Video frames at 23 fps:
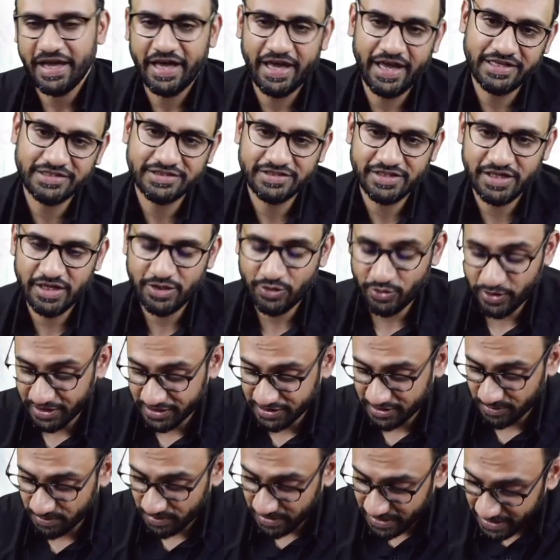external
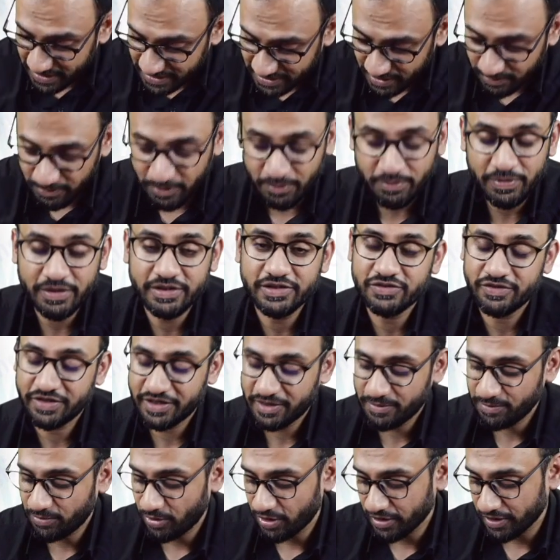rotation. Please remember this very
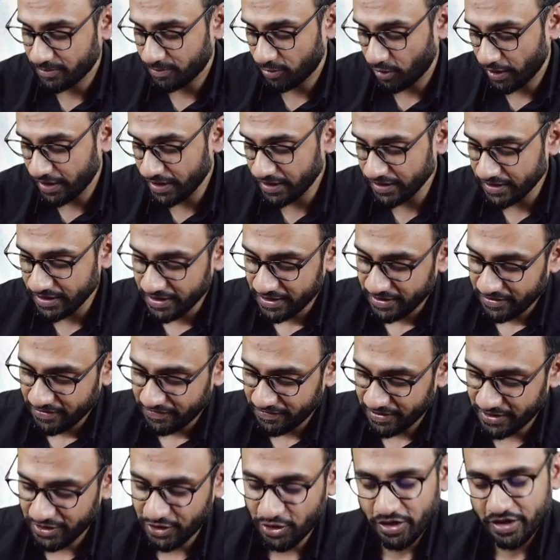important point.
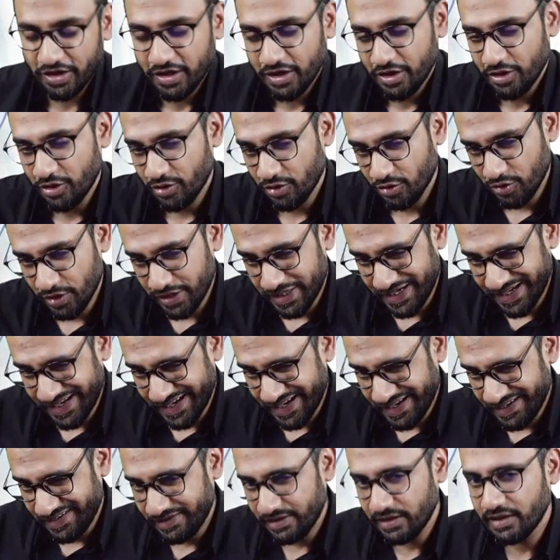When you're
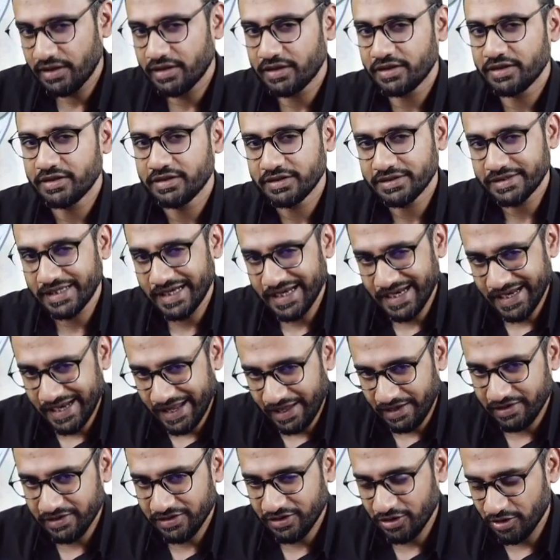rotating the
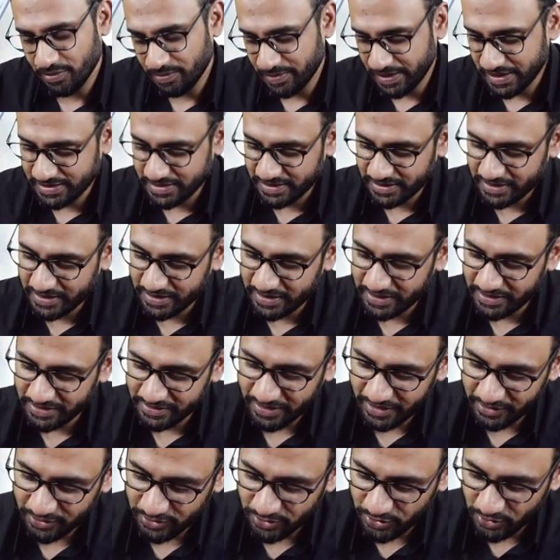leg, you're basically
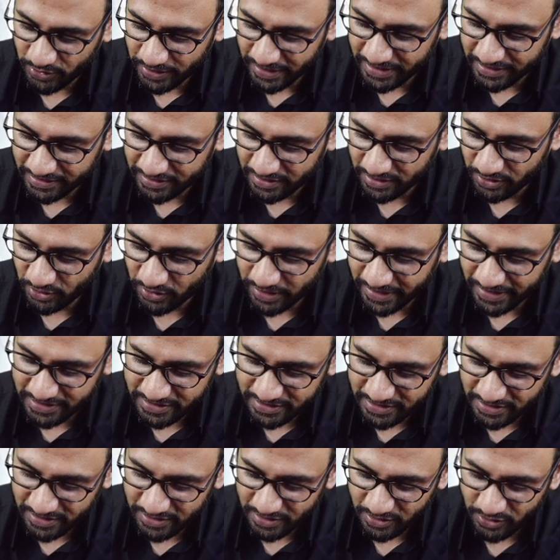trying to do internal or
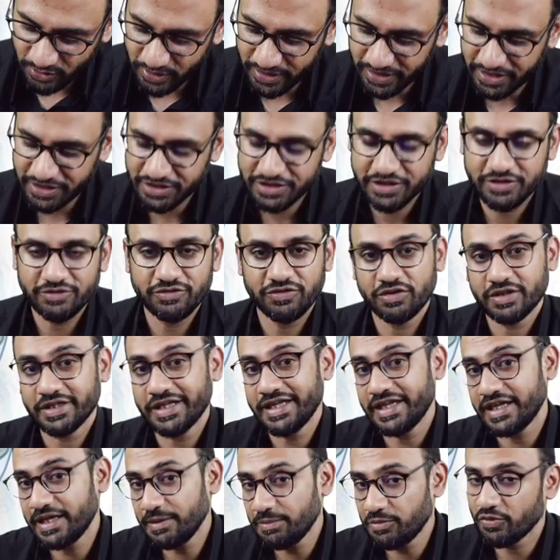external rotation for the
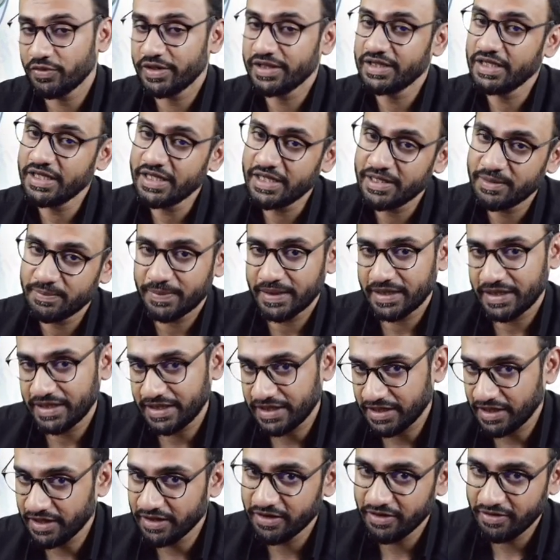hip when the hip and
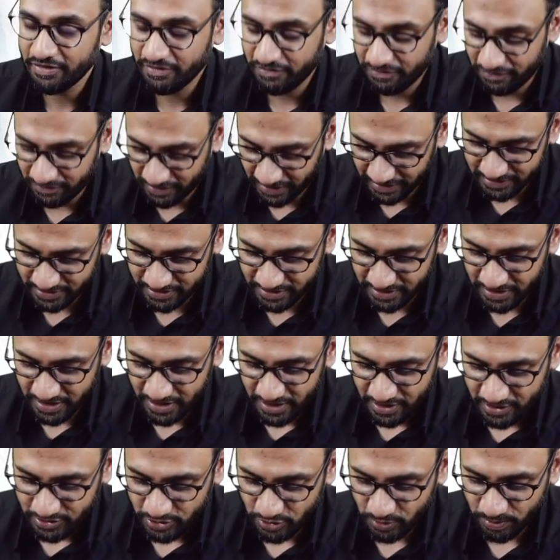knee are flexed.
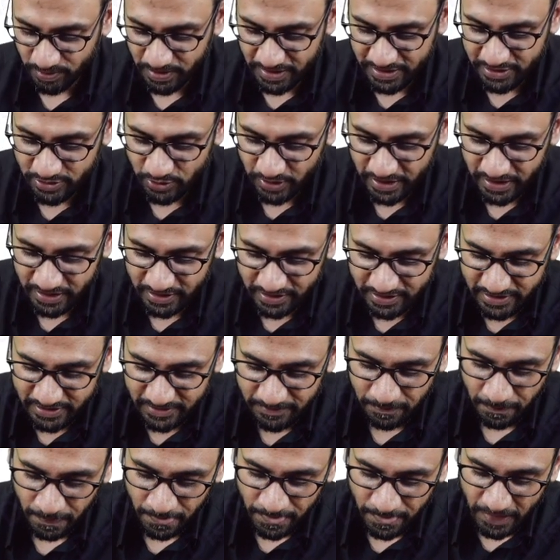So please look at this.
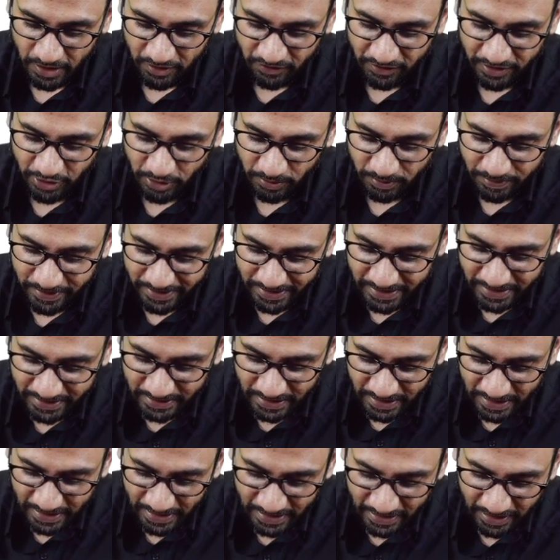When you're bringing
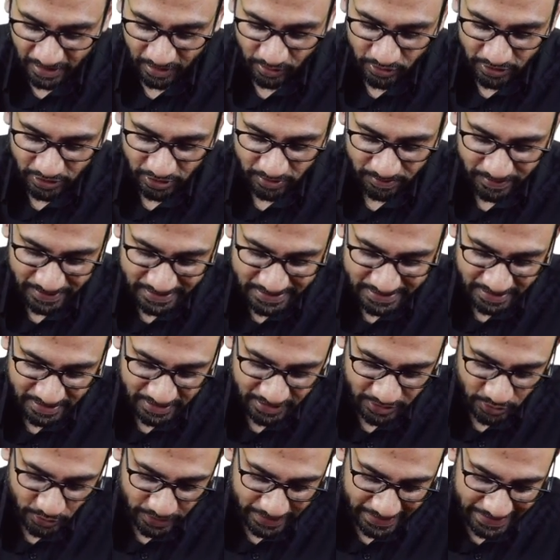the leg out, you're
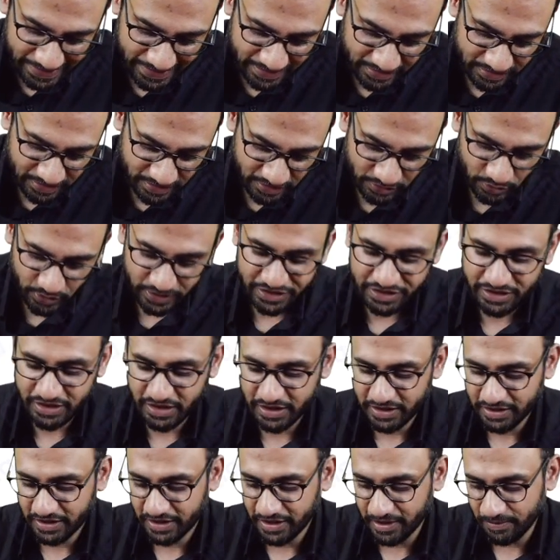basically doing internal rotation
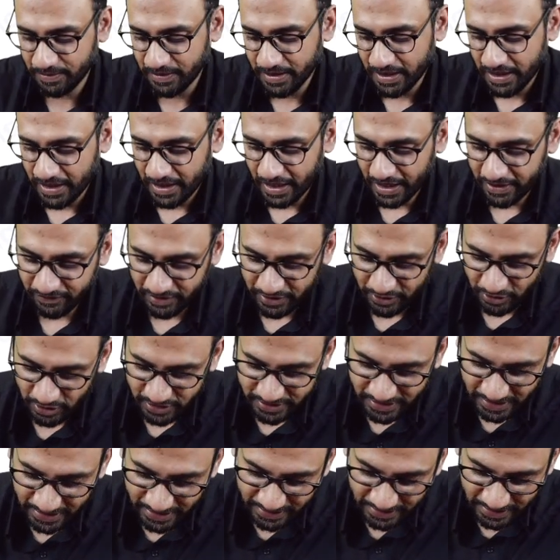at the hip, and when you're
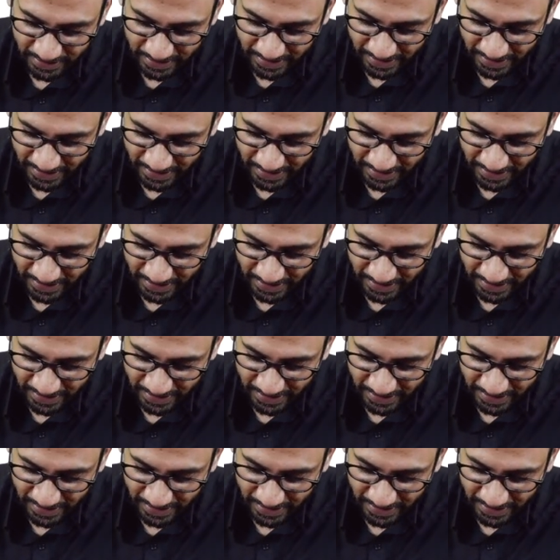sending the